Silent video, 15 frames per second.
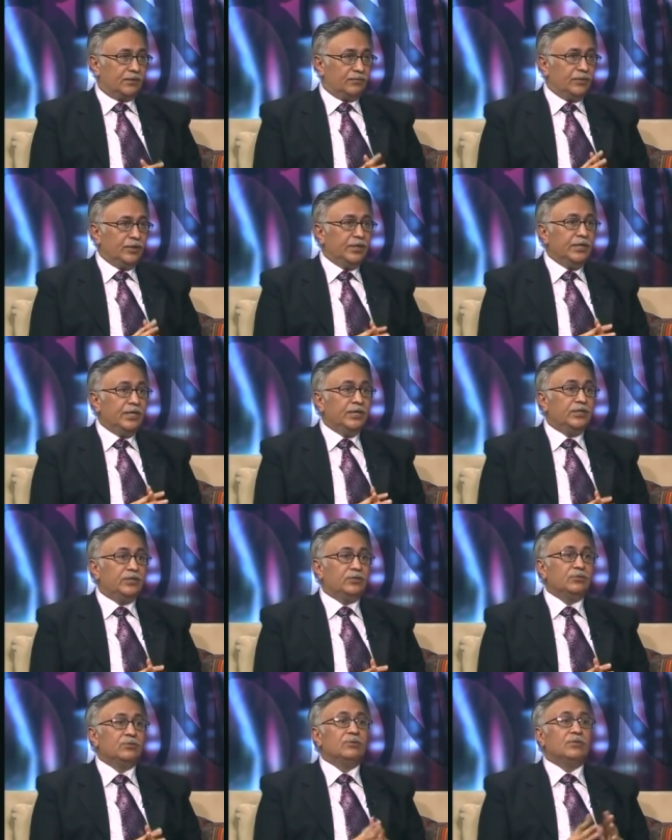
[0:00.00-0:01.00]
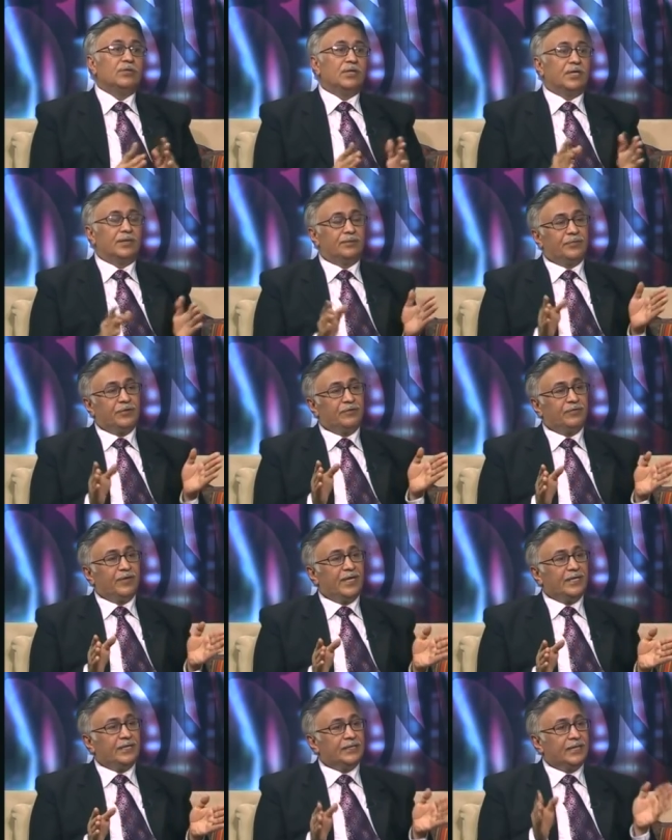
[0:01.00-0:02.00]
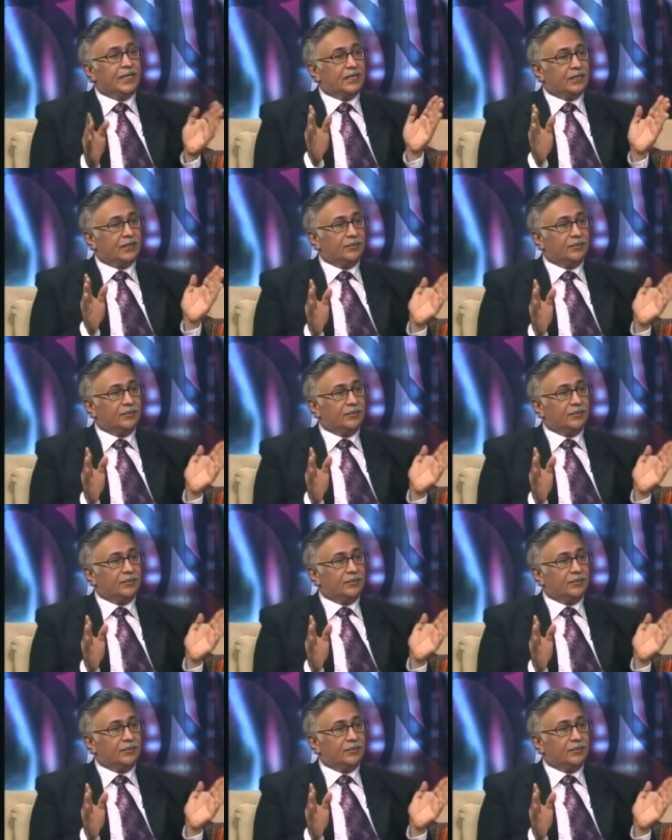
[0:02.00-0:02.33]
We need to prevent that